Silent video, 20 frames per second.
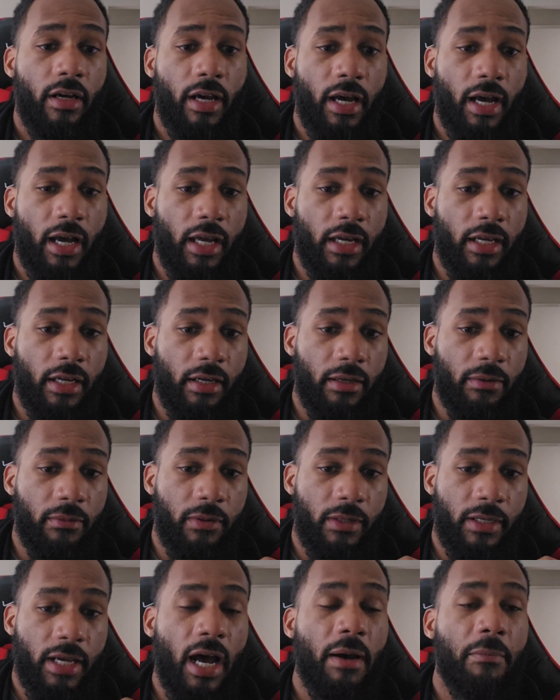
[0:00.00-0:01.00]
I
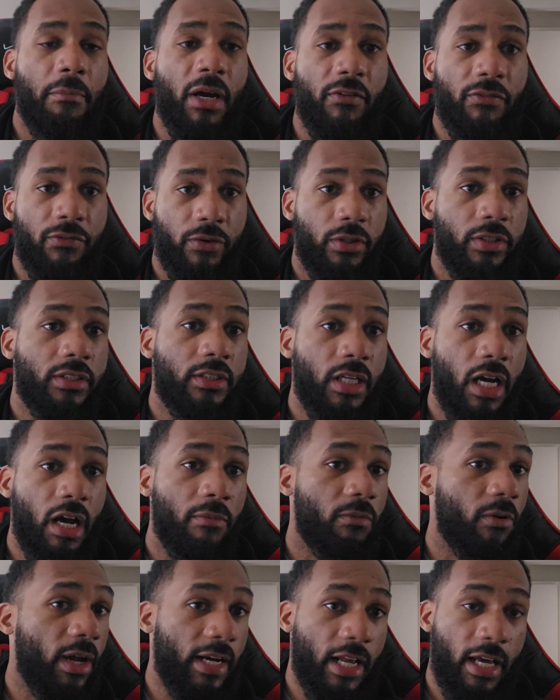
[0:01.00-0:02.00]
got my first
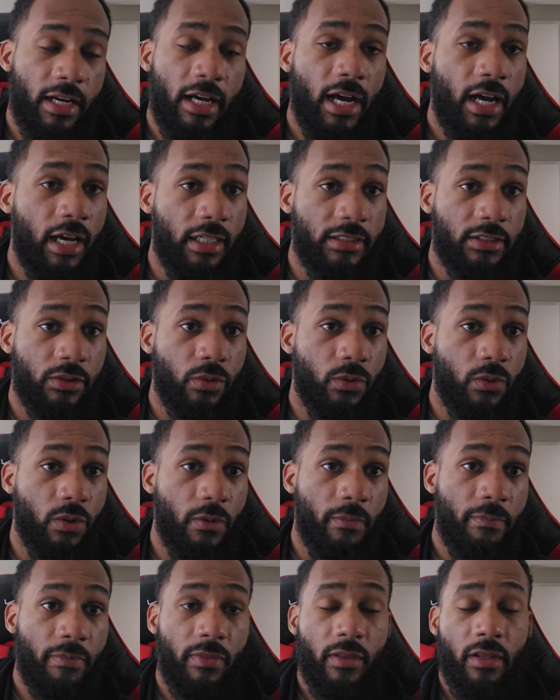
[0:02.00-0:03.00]
job right out of high
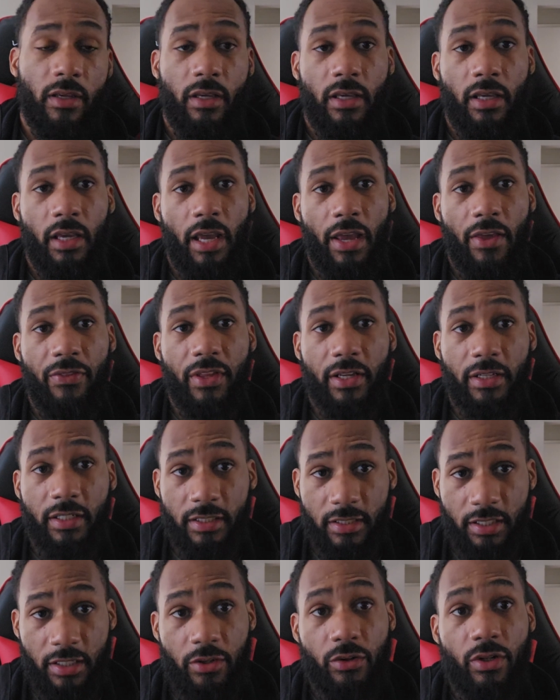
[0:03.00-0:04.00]
school and then
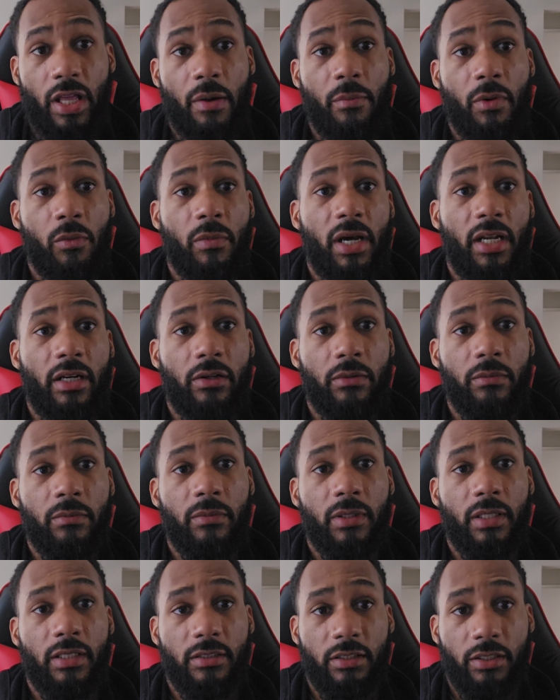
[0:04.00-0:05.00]
continue that
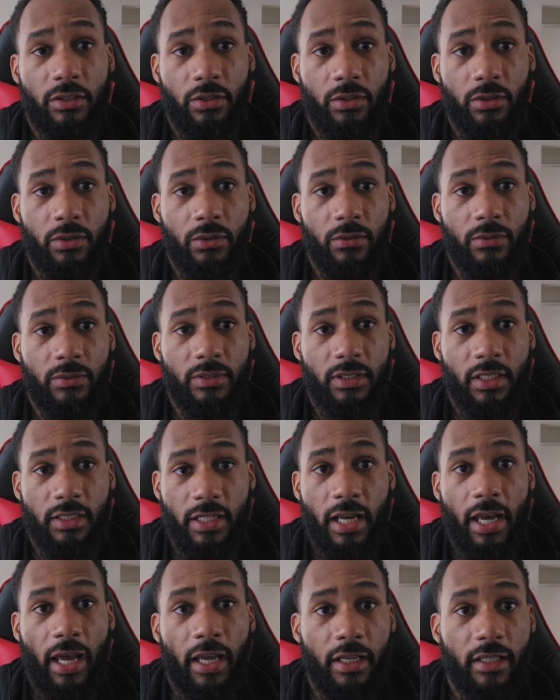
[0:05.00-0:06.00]
momentum until
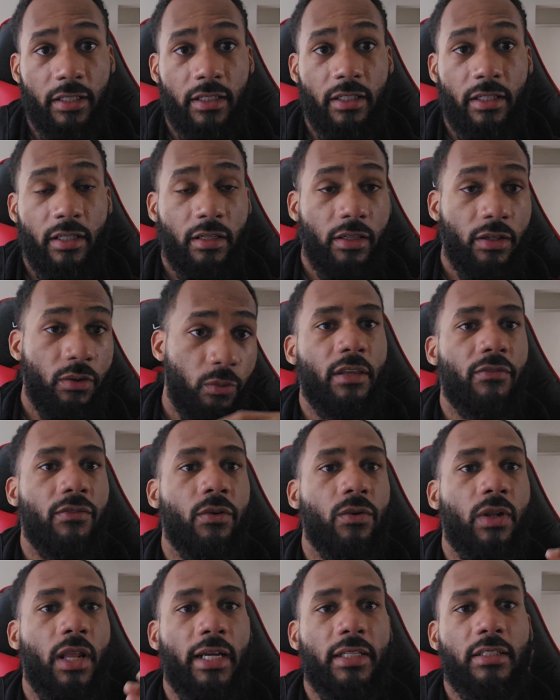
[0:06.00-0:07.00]
today. If
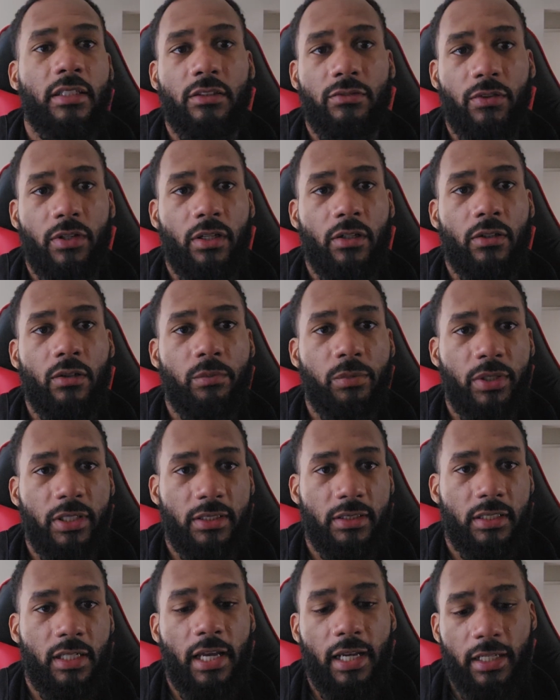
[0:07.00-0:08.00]
you like this video,
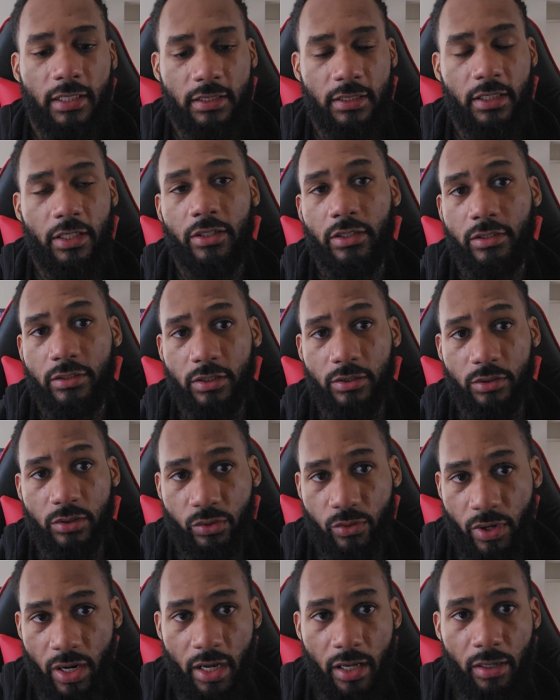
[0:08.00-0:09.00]
please like, share, and
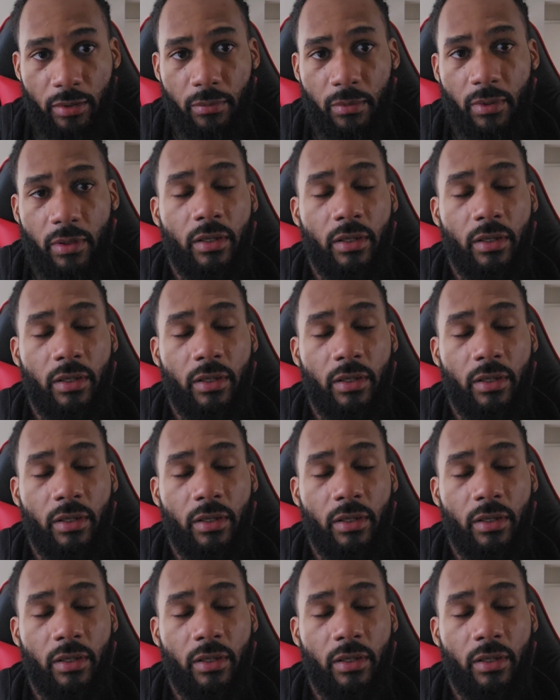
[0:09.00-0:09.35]
subscribe.